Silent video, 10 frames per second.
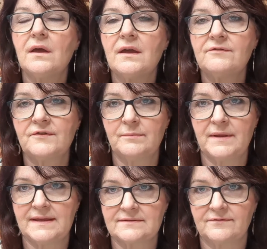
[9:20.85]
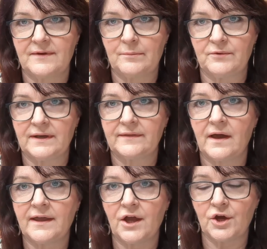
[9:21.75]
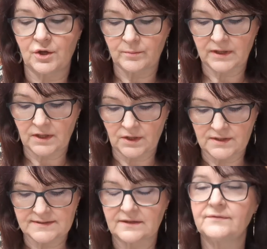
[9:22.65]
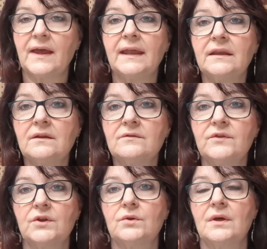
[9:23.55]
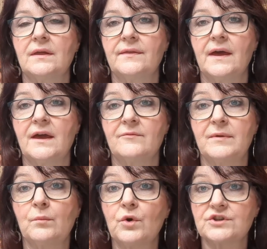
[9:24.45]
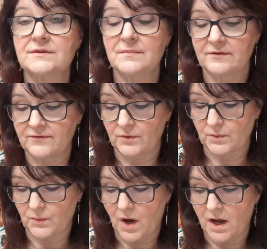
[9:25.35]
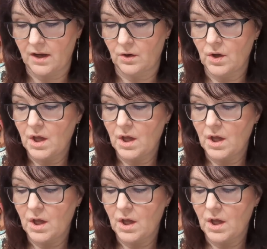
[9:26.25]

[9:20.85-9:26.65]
every piece of fabric that I own, because if any of you that have been watching me for a while